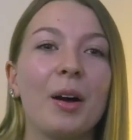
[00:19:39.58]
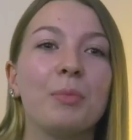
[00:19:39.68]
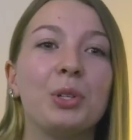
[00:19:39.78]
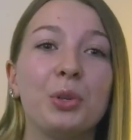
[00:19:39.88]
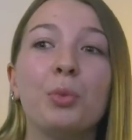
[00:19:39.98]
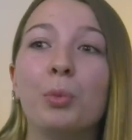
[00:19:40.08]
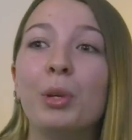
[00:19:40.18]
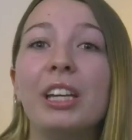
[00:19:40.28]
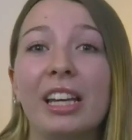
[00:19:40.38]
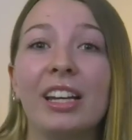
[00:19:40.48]
you will
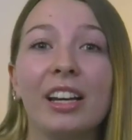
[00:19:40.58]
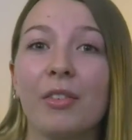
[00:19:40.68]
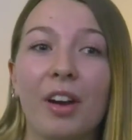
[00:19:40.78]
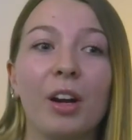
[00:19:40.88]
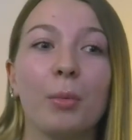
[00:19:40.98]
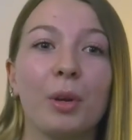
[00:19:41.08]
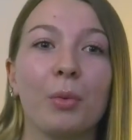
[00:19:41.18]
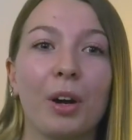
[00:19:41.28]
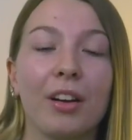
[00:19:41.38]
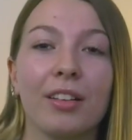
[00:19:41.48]
be in an environment
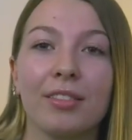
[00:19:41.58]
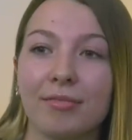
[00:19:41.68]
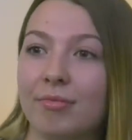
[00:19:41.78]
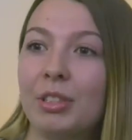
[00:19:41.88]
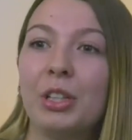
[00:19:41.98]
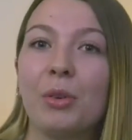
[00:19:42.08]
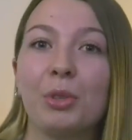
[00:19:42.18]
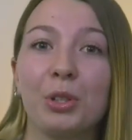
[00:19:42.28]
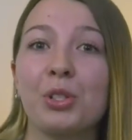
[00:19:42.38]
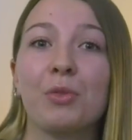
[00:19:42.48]
where
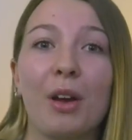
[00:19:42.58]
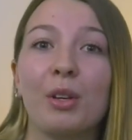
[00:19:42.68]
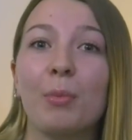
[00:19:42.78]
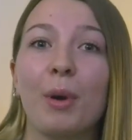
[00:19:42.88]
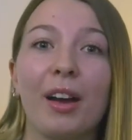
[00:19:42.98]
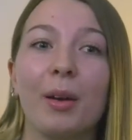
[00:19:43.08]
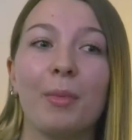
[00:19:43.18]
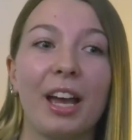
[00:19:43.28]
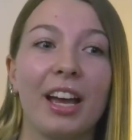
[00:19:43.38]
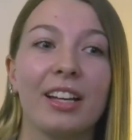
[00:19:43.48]
you're surrounded by
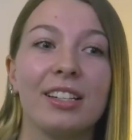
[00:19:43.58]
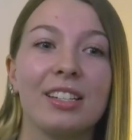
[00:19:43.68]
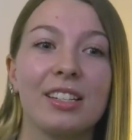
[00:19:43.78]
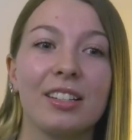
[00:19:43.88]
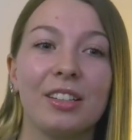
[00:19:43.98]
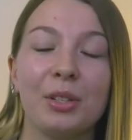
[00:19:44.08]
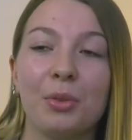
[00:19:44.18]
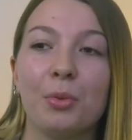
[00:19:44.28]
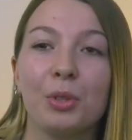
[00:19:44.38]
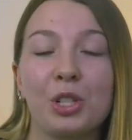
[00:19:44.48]
them, and you
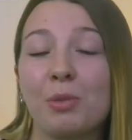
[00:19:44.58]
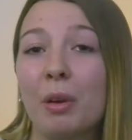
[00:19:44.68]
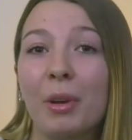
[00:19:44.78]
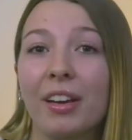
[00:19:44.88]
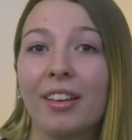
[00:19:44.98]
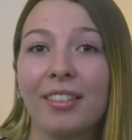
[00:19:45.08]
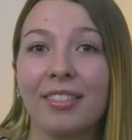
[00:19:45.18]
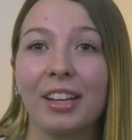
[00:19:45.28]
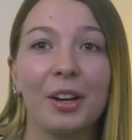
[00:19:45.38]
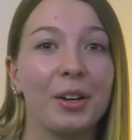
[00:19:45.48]
will just mimic
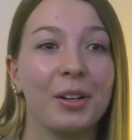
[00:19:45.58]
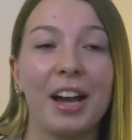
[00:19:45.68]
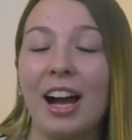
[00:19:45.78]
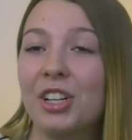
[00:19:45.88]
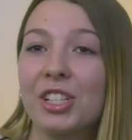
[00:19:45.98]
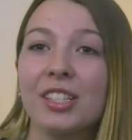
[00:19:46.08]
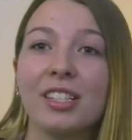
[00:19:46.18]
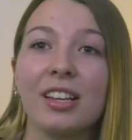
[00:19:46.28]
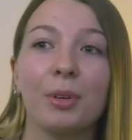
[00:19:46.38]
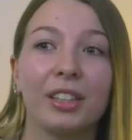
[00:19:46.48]
their
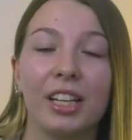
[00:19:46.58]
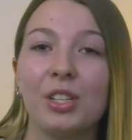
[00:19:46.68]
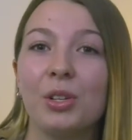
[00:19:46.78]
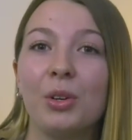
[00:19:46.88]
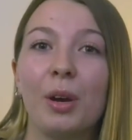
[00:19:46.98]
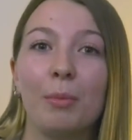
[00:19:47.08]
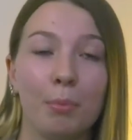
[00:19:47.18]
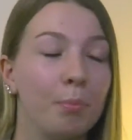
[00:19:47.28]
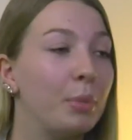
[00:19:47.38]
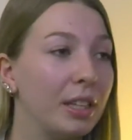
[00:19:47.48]
actions and what they do and
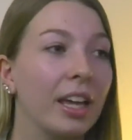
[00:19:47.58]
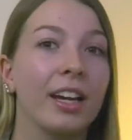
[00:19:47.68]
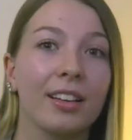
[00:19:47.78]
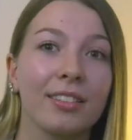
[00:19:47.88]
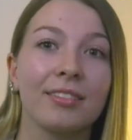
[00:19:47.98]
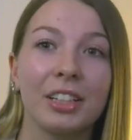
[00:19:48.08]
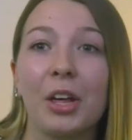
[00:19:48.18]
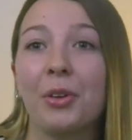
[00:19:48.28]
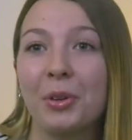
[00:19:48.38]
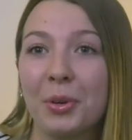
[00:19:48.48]
be like
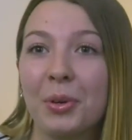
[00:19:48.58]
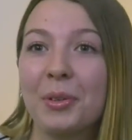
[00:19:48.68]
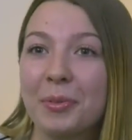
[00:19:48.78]
another unicorn.